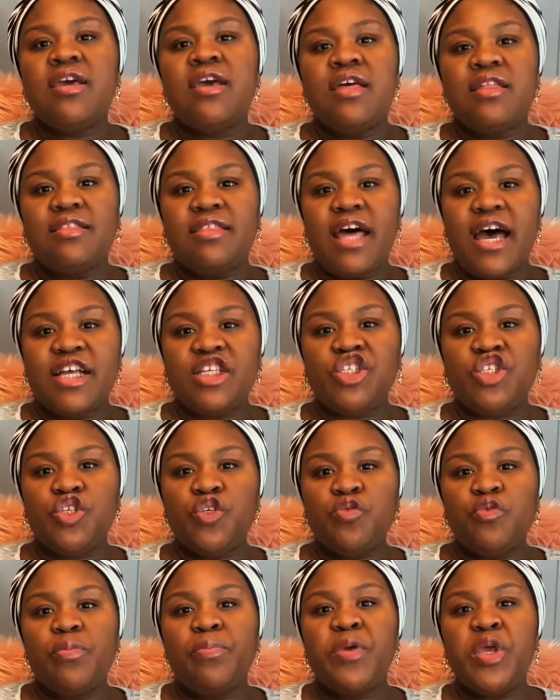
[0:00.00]
that
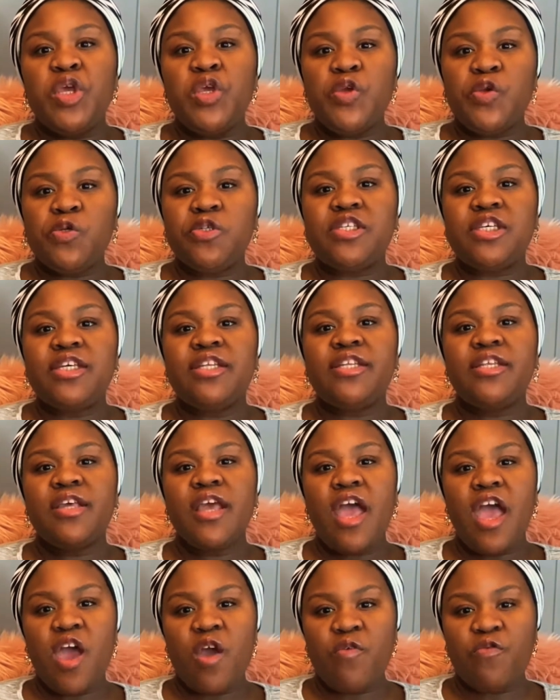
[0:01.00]
you'll be using
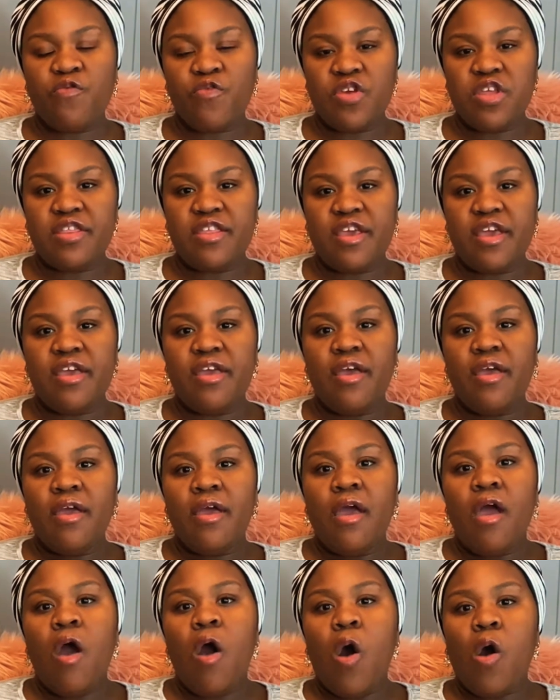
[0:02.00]
every day,
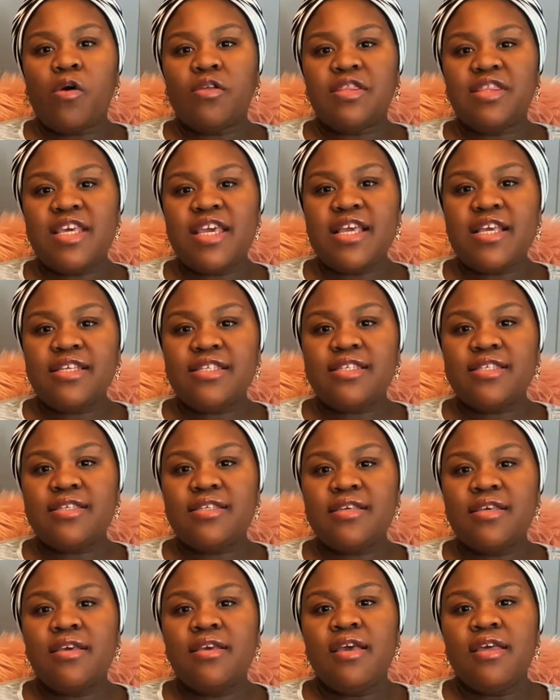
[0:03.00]
or things
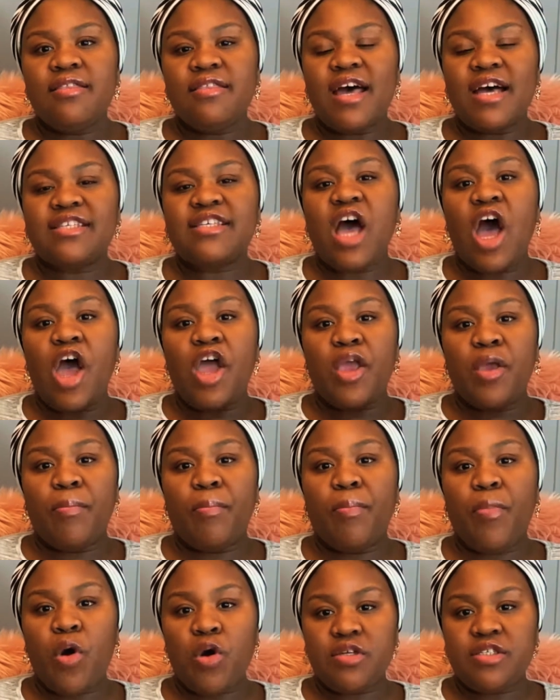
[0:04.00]
that are
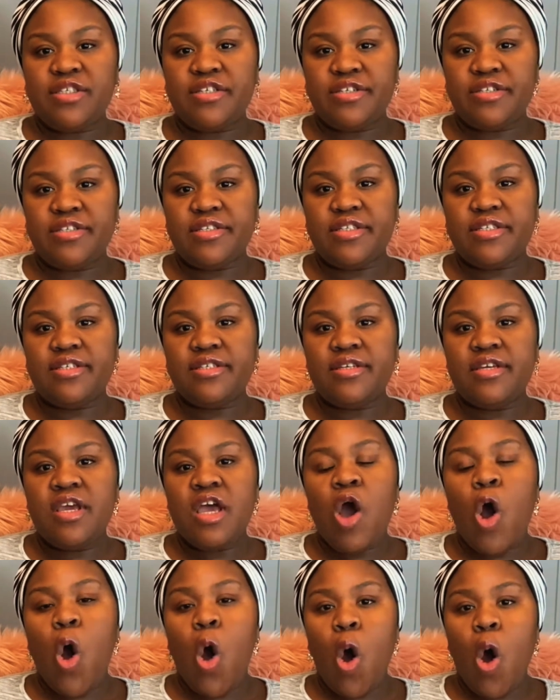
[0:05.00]
important
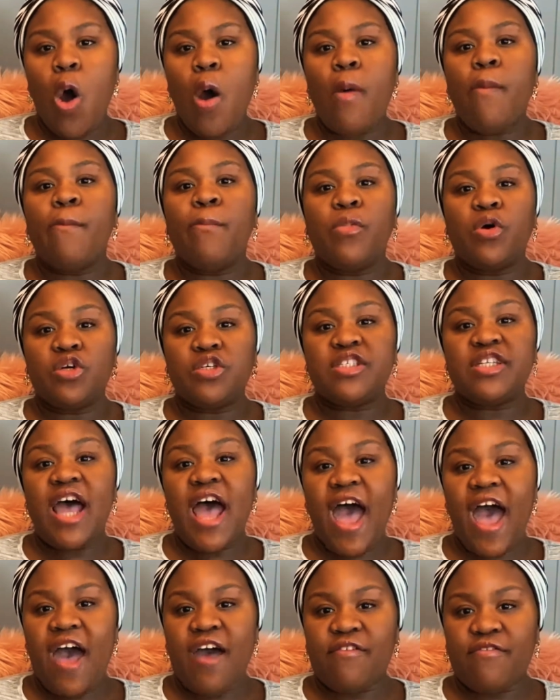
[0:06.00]
or must
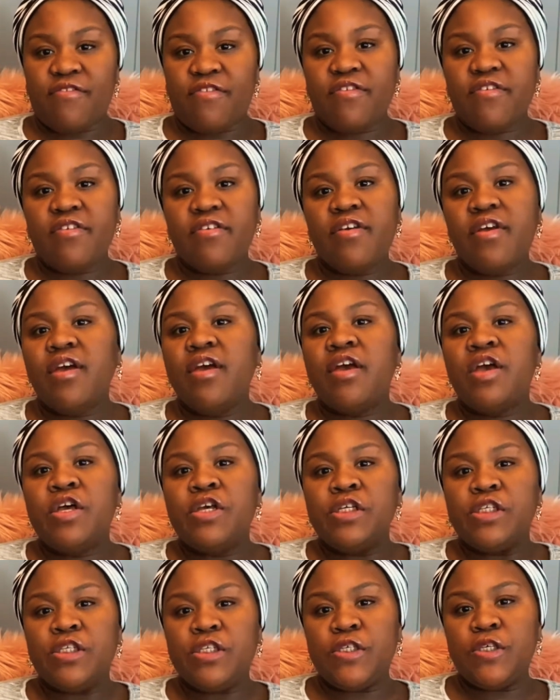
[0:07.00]
have.
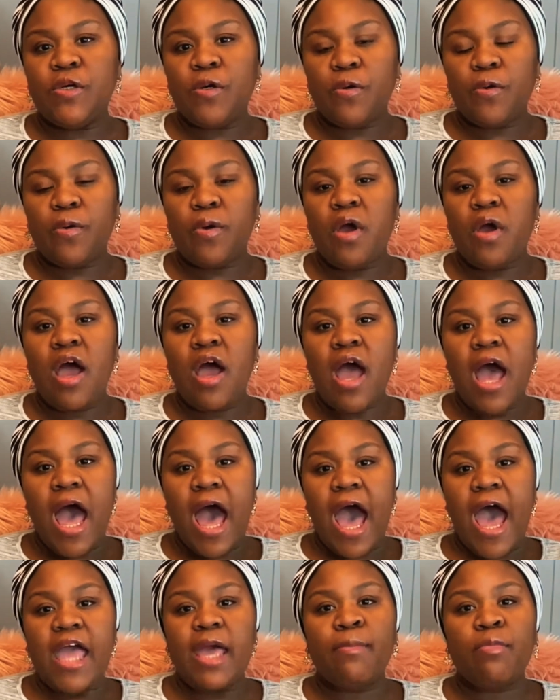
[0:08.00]
So
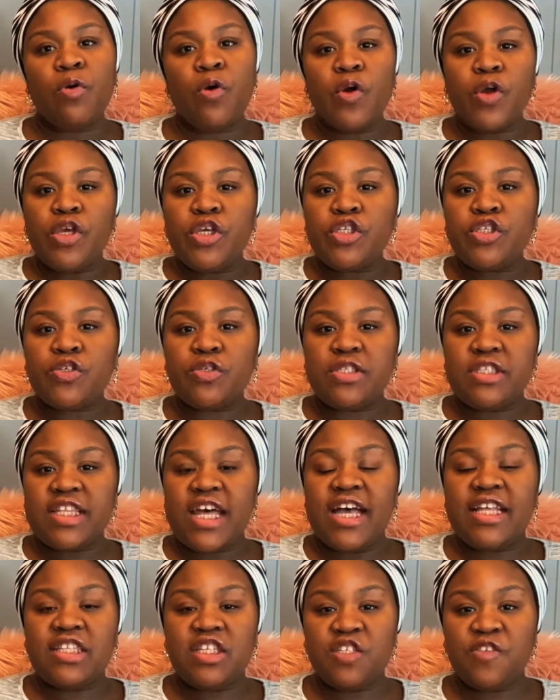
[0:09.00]
I am going to
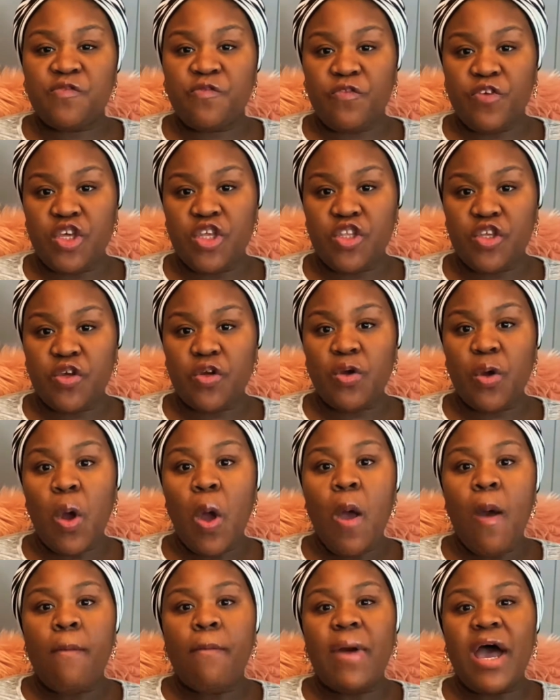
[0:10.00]
start this video
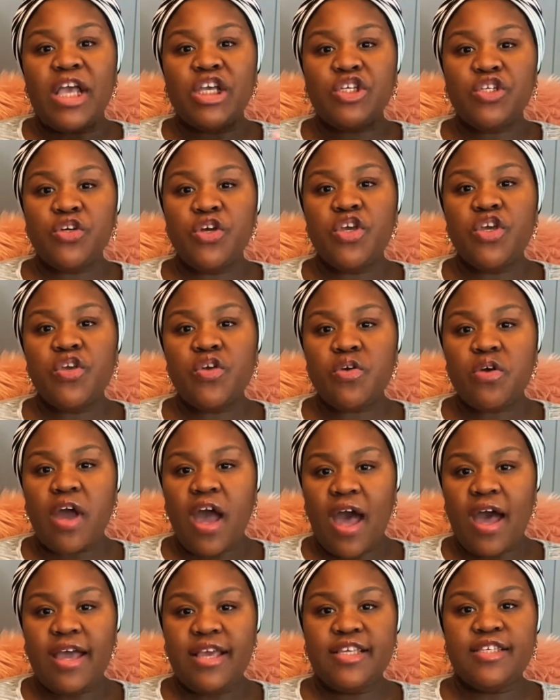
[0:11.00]
by showing you
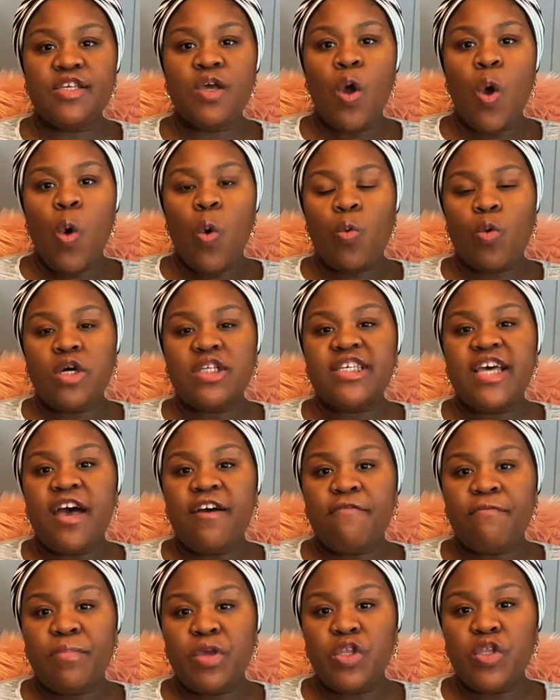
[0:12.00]
guys what
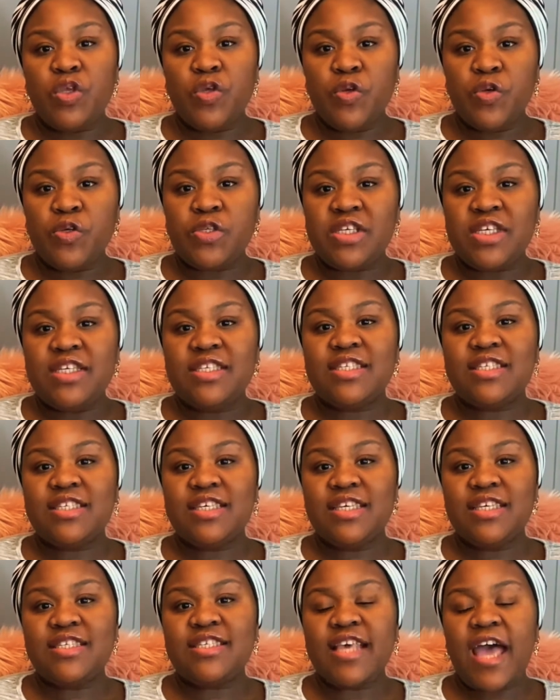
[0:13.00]
I've been using
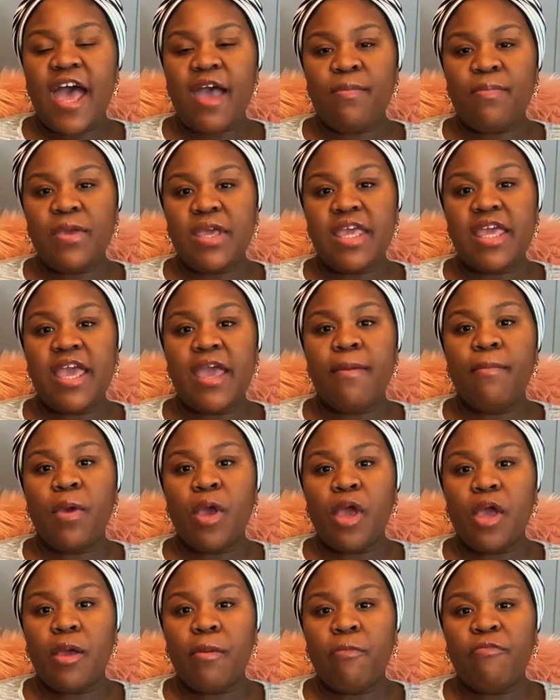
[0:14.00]
since I became
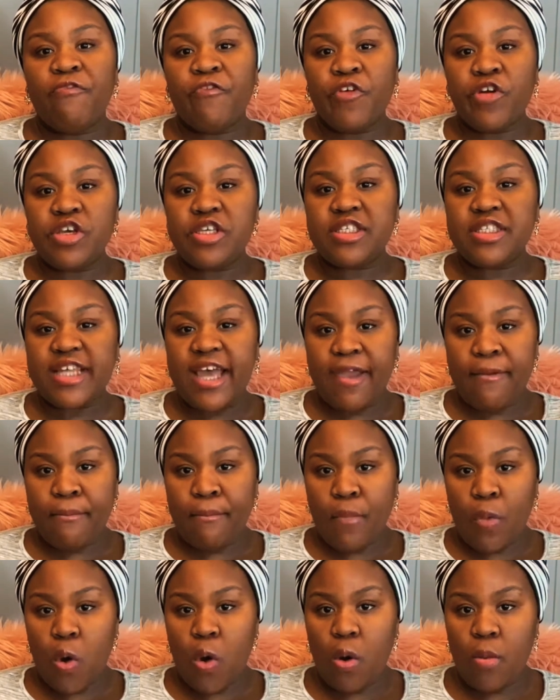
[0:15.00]
a first-time
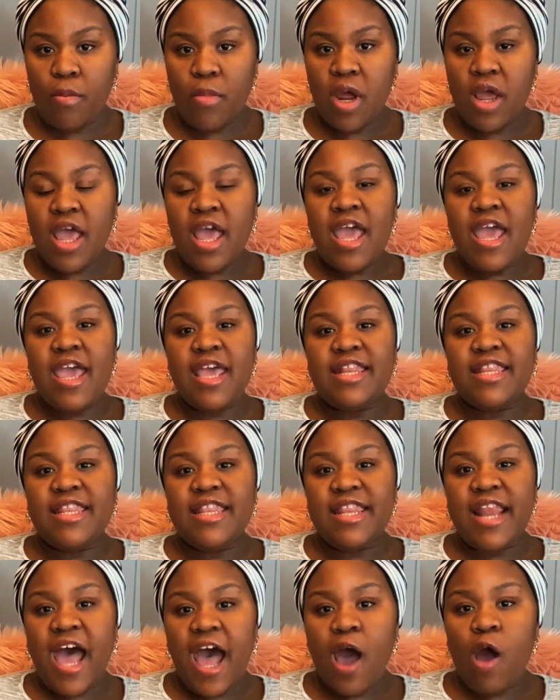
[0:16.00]
mom, and
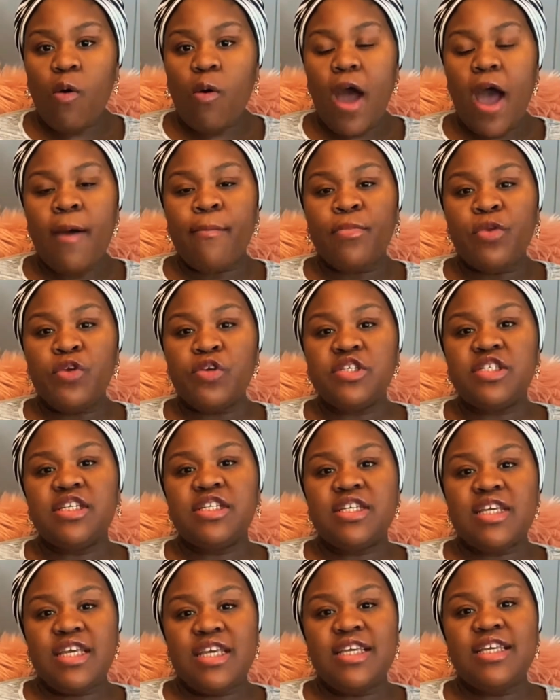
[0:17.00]
now I'm using
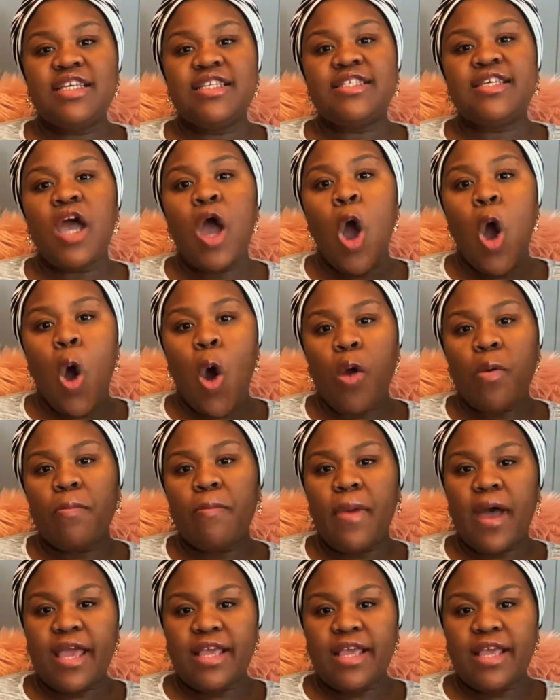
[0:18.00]
it on my